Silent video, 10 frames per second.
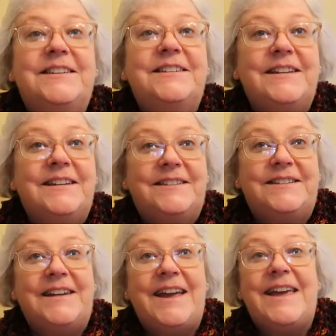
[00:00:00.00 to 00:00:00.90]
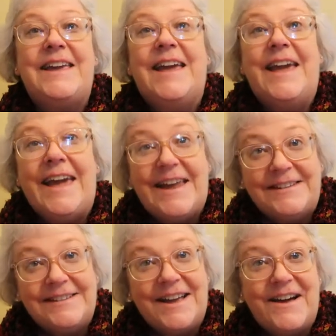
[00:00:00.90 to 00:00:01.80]
This is day
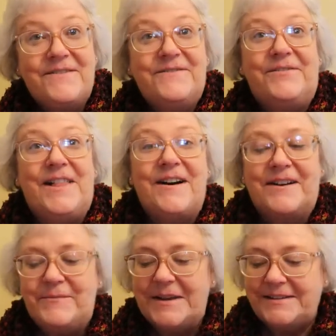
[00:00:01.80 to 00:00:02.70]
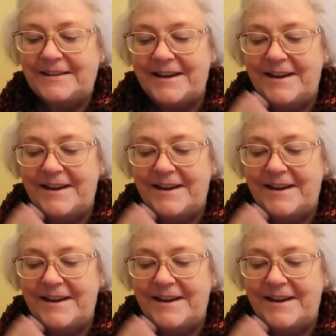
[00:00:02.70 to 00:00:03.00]
eight of Vlogmas.